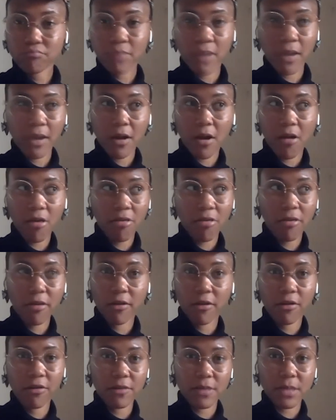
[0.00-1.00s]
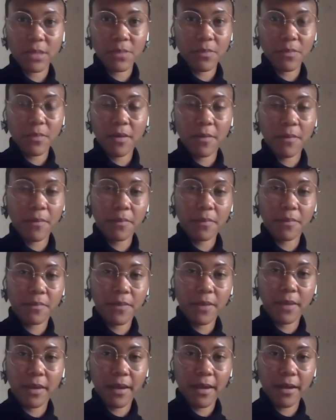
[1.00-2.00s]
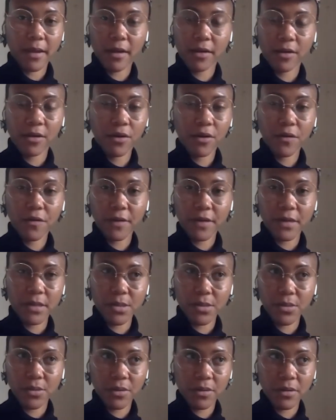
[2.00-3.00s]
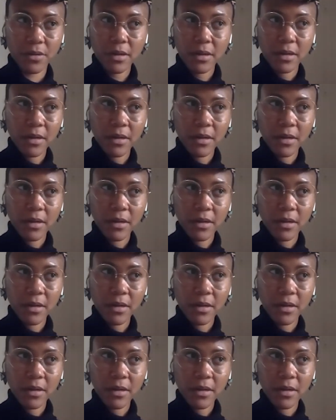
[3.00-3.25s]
I can't think of an office or an